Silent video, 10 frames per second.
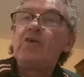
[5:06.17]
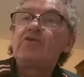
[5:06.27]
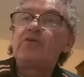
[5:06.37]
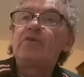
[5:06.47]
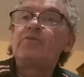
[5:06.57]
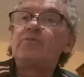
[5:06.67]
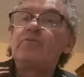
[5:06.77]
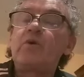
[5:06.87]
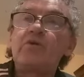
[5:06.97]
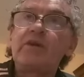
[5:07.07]
The only
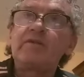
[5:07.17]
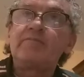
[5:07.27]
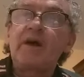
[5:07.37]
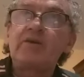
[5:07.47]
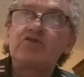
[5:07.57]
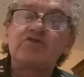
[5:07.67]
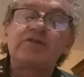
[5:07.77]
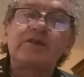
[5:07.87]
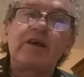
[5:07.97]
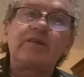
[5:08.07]
worrying part,
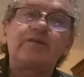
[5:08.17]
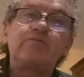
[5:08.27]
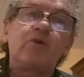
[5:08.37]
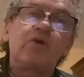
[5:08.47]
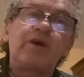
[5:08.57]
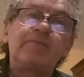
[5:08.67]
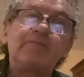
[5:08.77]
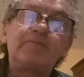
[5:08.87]
just slight worry,